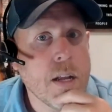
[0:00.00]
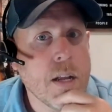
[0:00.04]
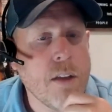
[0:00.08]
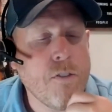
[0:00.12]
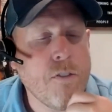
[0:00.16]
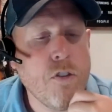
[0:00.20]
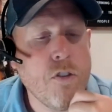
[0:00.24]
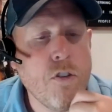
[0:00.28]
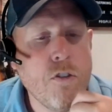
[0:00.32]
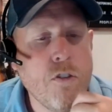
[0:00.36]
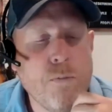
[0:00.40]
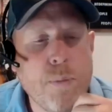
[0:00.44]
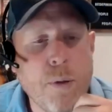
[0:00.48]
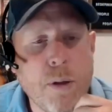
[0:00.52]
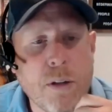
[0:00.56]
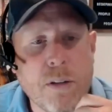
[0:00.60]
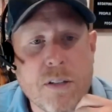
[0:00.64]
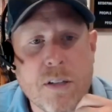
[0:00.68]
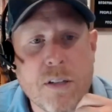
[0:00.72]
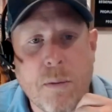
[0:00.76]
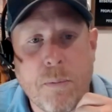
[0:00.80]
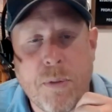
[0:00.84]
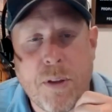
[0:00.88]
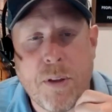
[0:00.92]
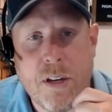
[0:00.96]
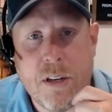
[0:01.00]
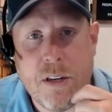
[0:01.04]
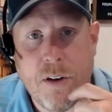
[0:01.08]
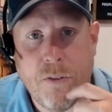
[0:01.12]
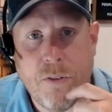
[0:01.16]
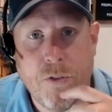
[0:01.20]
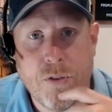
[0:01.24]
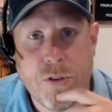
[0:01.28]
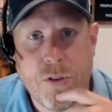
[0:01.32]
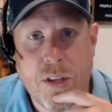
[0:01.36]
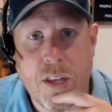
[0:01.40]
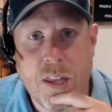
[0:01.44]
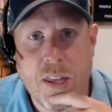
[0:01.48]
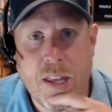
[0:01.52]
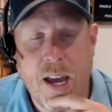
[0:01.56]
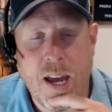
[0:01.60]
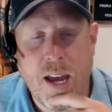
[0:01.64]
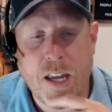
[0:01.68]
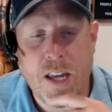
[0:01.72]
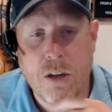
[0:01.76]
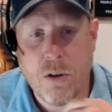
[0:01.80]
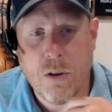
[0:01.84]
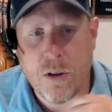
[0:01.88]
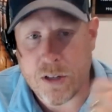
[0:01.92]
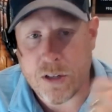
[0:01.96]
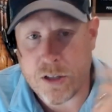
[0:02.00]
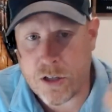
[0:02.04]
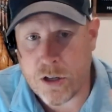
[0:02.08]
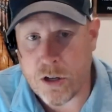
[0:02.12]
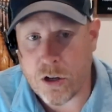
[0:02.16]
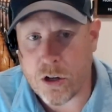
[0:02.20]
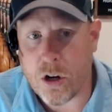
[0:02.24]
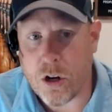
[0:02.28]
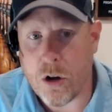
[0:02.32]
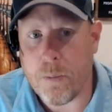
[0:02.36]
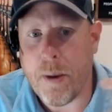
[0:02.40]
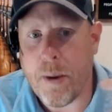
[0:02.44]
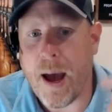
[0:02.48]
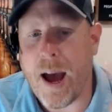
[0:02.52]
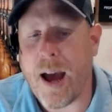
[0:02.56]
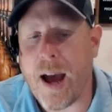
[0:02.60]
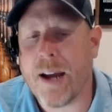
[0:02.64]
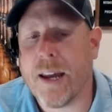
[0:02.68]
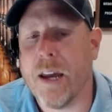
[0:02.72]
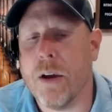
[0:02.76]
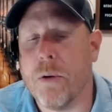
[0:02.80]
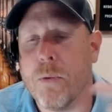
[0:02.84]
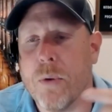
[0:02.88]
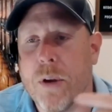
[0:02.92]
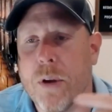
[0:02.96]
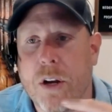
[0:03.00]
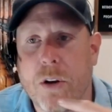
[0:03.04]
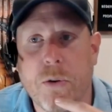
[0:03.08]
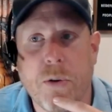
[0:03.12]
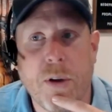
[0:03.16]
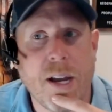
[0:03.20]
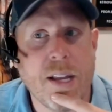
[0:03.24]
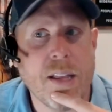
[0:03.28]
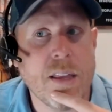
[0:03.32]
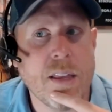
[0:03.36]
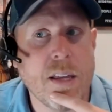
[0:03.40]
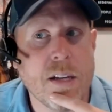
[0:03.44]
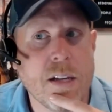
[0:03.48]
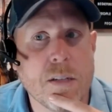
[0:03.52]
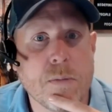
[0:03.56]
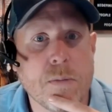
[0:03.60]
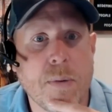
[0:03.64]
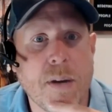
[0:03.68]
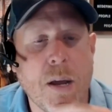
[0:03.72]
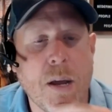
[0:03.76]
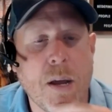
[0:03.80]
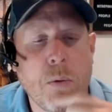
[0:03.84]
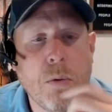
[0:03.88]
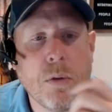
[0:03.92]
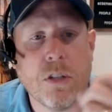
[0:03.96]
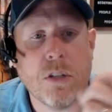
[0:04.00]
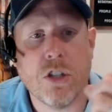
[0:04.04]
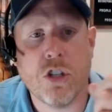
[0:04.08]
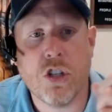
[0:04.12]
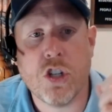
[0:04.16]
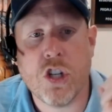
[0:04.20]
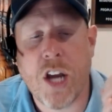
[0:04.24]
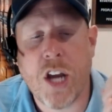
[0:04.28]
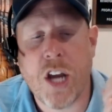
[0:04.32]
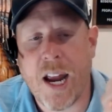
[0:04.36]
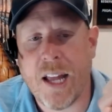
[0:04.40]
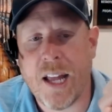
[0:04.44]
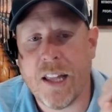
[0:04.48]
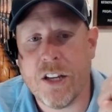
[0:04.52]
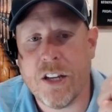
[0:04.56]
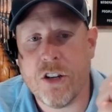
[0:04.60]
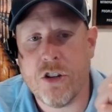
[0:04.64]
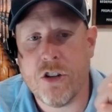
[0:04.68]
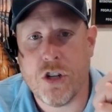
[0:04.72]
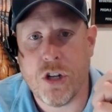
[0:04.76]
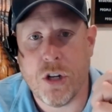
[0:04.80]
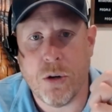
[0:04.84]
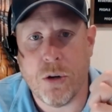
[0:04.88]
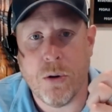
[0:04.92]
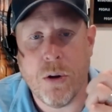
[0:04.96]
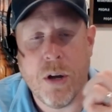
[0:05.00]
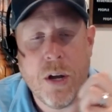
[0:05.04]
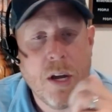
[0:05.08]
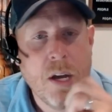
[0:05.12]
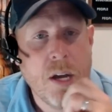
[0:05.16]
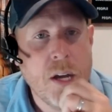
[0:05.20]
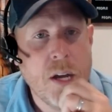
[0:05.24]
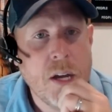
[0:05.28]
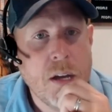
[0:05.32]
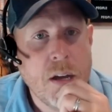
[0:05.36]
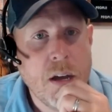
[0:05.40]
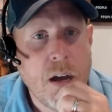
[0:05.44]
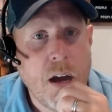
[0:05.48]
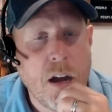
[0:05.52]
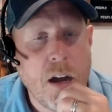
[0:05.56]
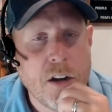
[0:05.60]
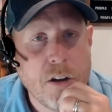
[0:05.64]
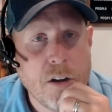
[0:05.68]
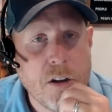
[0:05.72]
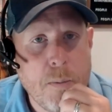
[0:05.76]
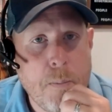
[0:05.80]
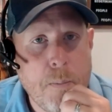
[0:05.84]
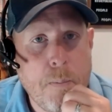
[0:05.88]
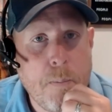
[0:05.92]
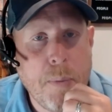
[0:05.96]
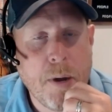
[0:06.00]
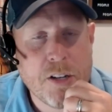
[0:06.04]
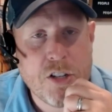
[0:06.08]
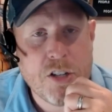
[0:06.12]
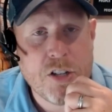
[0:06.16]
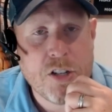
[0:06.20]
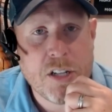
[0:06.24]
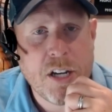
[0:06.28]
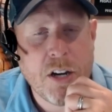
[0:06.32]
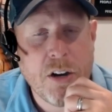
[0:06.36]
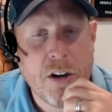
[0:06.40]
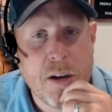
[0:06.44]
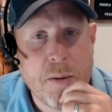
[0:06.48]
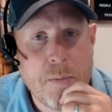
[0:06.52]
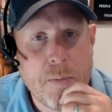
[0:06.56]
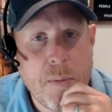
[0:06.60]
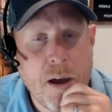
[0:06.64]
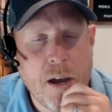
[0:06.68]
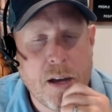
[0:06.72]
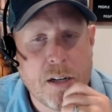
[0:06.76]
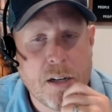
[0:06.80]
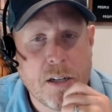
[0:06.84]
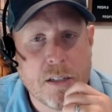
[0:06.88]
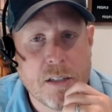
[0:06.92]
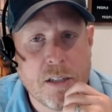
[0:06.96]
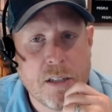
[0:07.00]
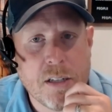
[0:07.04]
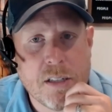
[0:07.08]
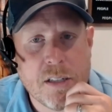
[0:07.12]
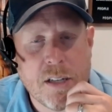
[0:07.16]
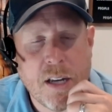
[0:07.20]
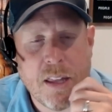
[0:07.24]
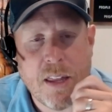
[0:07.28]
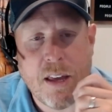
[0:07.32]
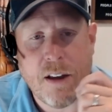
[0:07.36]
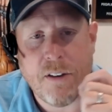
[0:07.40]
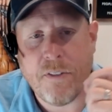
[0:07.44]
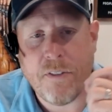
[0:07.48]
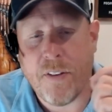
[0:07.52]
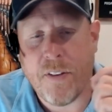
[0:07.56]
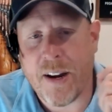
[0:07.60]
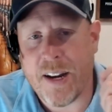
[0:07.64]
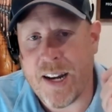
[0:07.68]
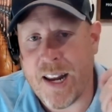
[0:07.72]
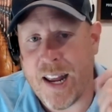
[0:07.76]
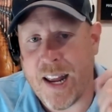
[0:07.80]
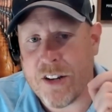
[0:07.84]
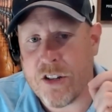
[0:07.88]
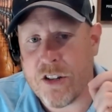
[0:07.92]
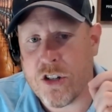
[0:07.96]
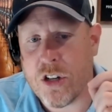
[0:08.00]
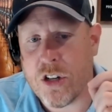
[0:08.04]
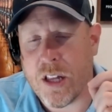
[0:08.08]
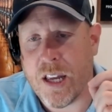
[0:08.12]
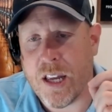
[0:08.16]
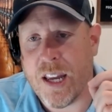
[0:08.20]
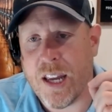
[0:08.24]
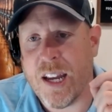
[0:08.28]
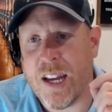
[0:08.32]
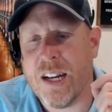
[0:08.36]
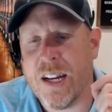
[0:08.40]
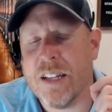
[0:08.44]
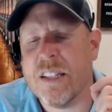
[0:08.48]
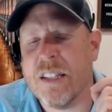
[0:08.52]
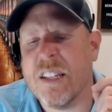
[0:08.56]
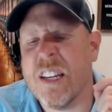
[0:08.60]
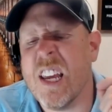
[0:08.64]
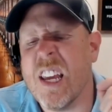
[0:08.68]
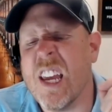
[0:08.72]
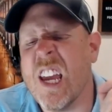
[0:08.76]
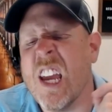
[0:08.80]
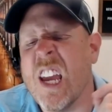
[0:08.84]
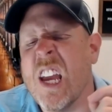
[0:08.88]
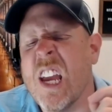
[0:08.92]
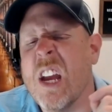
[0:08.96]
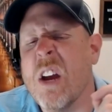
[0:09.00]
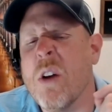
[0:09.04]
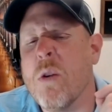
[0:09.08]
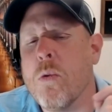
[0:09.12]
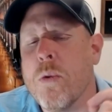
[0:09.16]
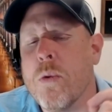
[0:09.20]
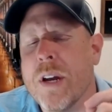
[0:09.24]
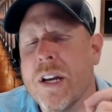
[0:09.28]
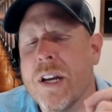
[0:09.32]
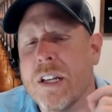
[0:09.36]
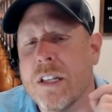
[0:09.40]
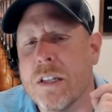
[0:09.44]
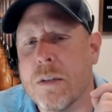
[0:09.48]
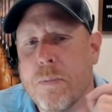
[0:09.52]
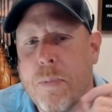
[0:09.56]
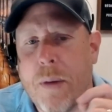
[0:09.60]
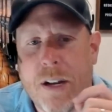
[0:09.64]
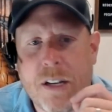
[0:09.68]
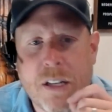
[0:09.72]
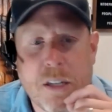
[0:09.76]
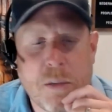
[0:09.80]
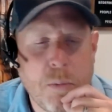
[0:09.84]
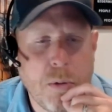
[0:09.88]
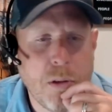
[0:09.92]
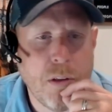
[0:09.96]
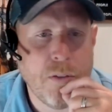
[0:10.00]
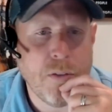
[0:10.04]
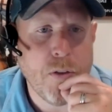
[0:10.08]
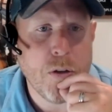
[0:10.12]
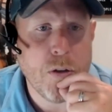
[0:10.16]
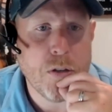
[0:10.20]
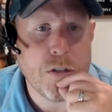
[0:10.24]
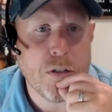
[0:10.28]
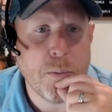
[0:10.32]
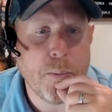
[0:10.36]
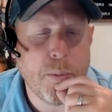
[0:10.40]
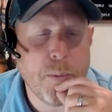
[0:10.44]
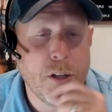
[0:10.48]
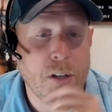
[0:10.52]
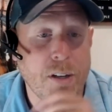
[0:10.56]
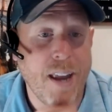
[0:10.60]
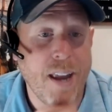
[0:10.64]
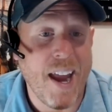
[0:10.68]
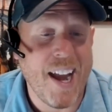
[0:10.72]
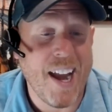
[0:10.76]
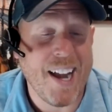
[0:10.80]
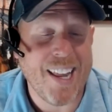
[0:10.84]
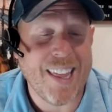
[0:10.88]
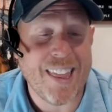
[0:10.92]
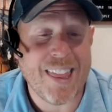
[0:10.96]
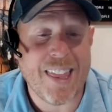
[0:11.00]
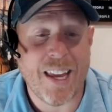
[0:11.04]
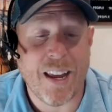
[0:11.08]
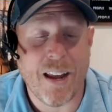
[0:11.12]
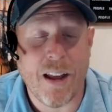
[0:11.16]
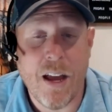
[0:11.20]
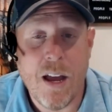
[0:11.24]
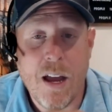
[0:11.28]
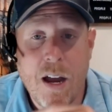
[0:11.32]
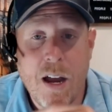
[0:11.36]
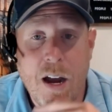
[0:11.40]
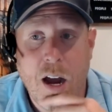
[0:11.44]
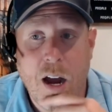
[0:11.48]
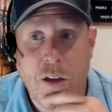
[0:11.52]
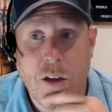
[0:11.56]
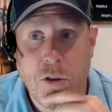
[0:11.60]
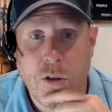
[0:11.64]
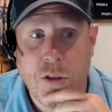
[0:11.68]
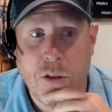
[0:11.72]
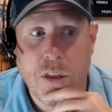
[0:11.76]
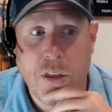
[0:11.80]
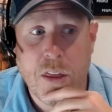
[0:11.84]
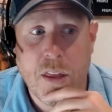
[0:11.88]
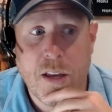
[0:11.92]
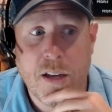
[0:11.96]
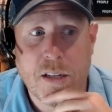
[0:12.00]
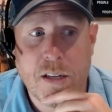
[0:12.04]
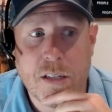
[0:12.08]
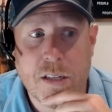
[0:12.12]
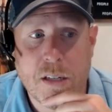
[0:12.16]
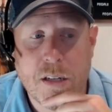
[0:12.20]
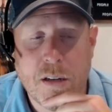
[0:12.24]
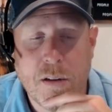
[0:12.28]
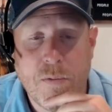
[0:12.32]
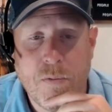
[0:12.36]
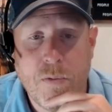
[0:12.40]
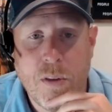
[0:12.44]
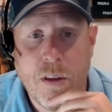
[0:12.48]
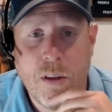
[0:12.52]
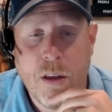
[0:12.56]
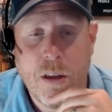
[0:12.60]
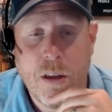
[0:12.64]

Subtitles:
If you've built something different than that, you can still go back and recreate this. But I will challenge you on your budgetary model to say that financially, it is irresponsible of you to build anything other than this.